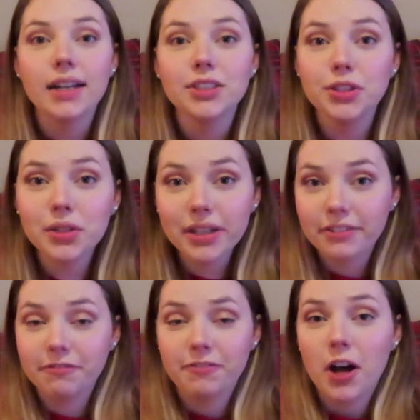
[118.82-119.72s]
you
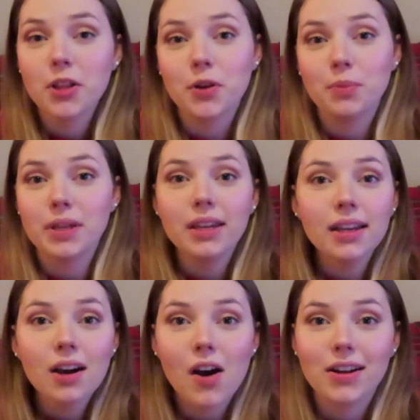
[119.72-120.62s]
can follow me
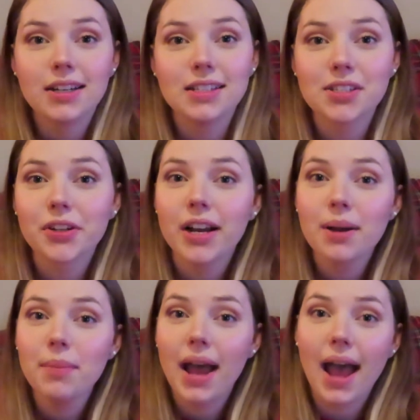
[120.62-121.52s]
on
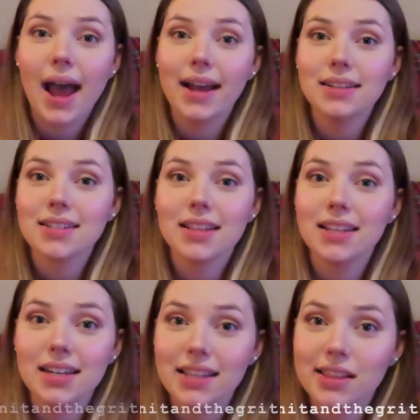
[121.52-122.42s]
Instagram at the
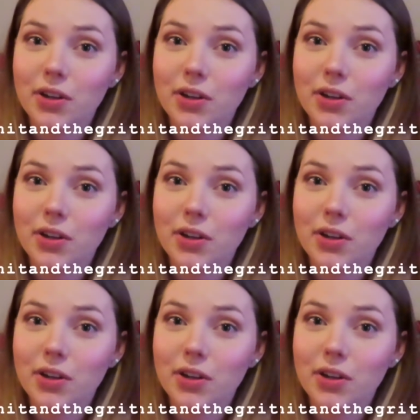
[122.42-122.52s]
Knit and the